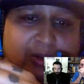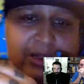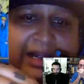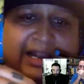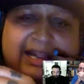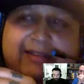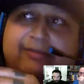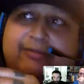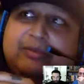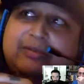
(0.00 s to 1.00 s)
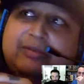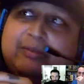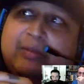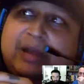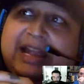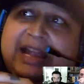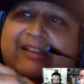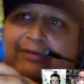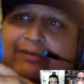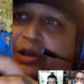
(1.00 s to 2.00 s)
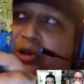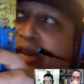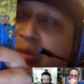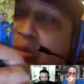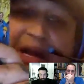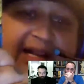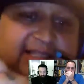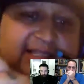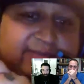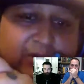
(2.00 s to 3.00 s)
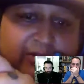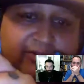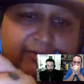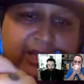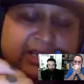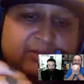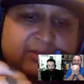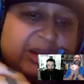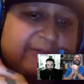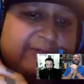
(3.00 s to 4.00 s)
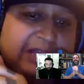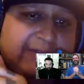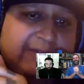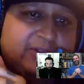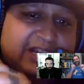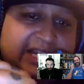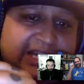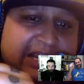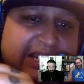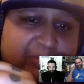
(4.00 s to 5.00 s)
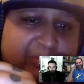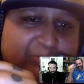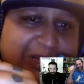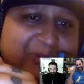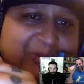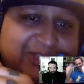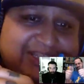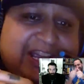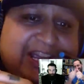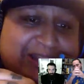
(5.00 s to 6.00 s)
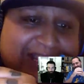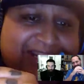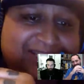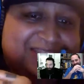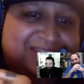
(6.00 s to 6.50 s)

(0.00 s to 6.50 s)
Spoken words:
I have literally a box full of like graphic novels that I get people to sign things